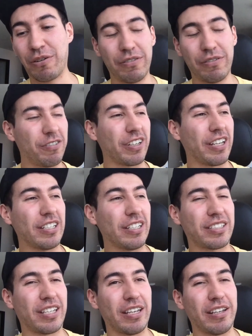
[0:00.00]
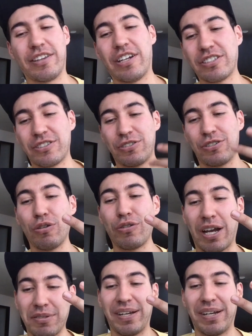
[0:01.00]
Like freaking, like there's
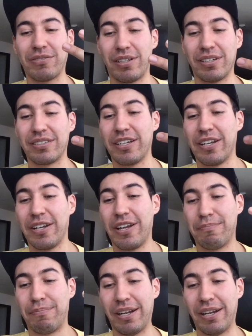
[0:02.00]
2 types of Venezuelans.